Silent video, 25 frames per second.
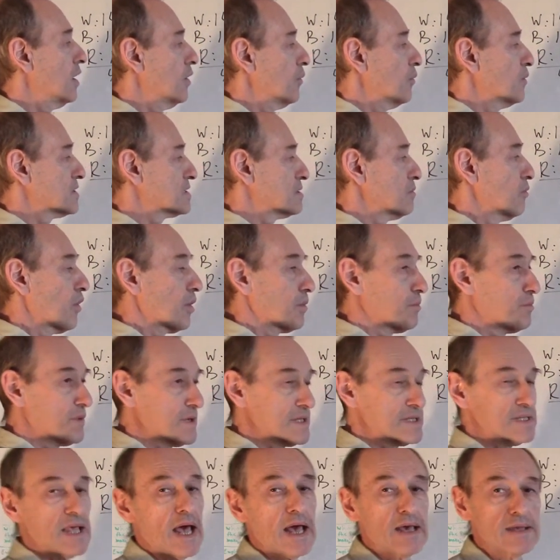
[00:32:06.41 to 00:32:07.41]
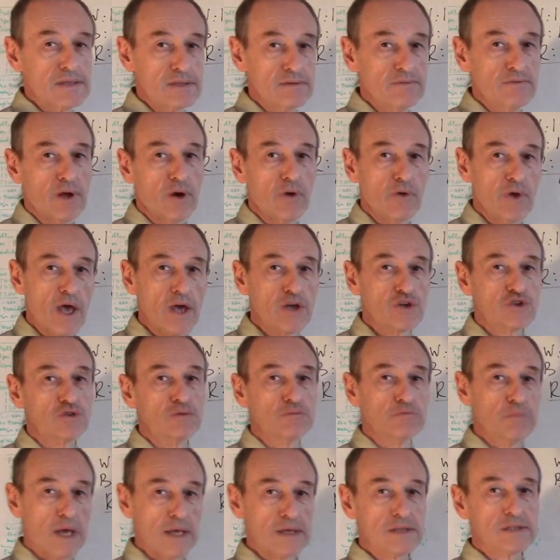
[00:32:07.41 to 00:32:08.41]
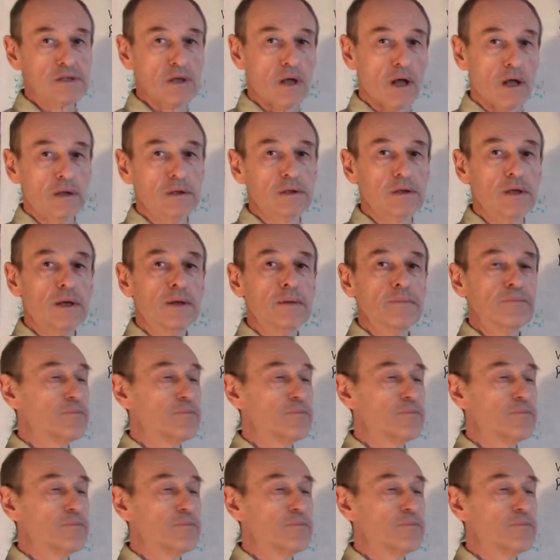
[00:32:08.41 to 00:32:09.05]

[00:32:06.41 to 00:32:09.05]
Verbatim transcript: with a more precise evaluation based on